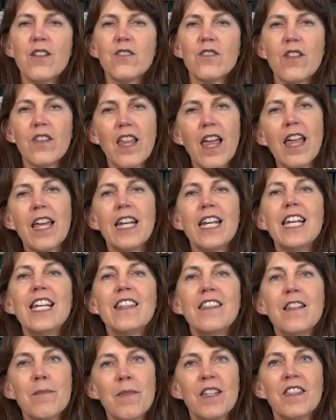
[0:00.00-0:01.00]
so that
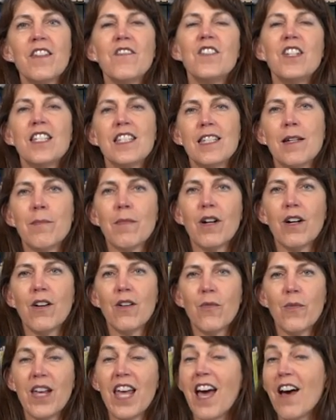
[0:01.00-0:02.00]
in the month of
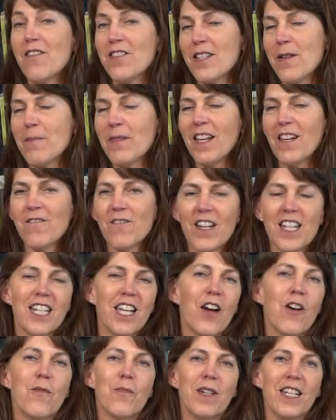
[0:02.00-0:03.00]
December, we have something fun
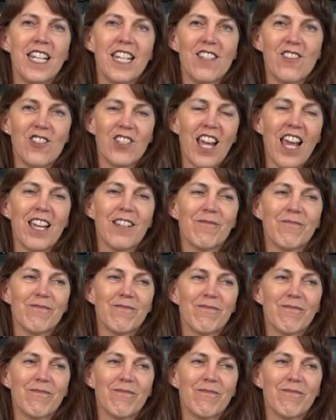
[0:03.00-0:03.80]
to open each day.